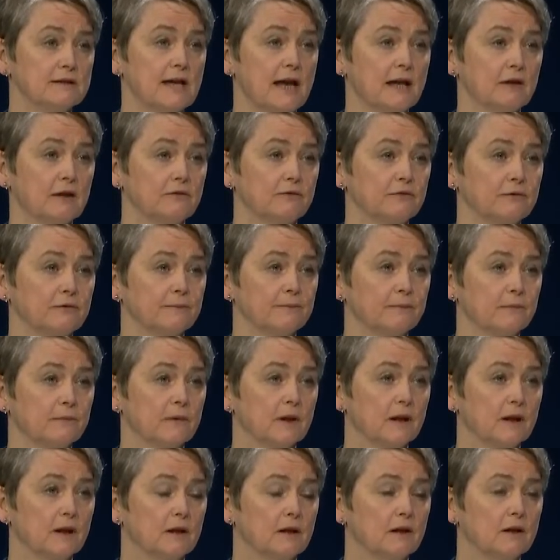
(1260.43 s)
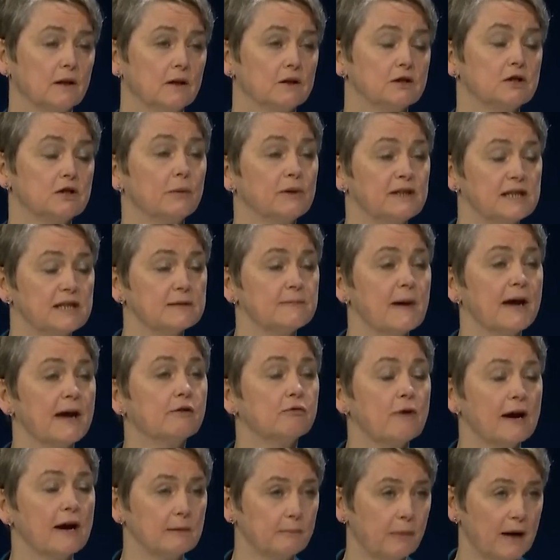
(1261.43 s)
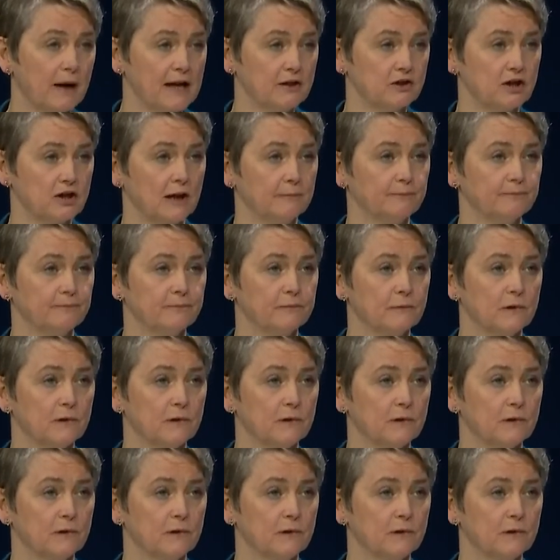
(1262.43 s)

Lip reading: safe. So it is my great pleasure